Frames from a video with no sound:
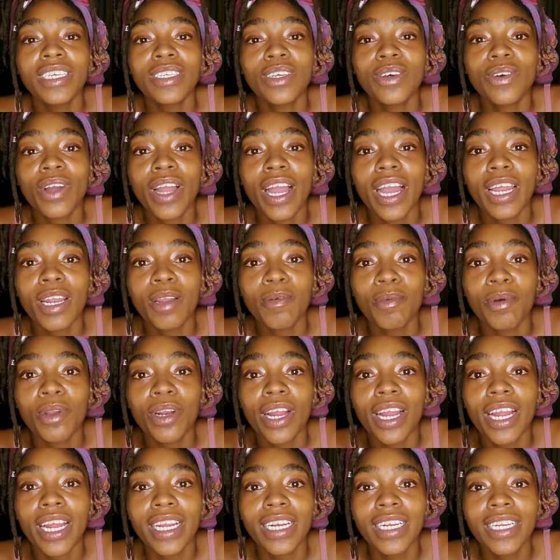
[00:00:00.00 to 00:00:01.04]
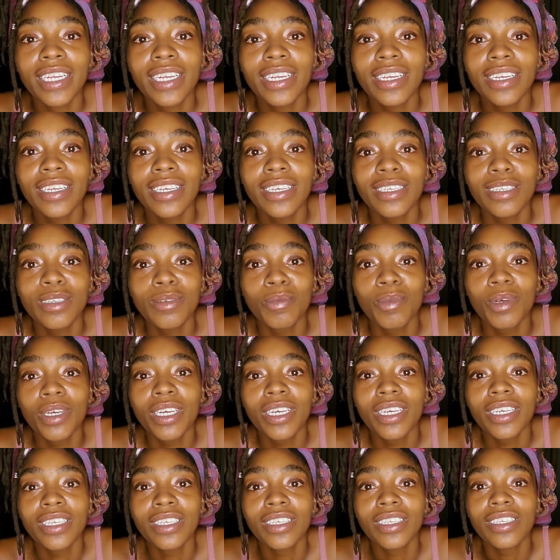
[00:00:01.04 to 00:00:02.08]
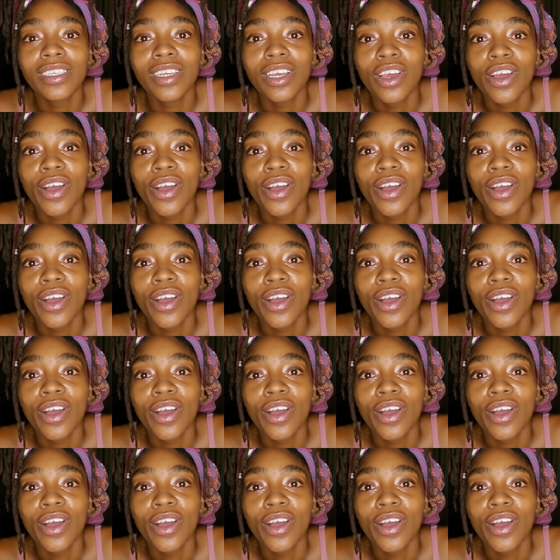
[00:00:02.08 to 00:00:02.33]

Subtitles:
so caught up in our identities, because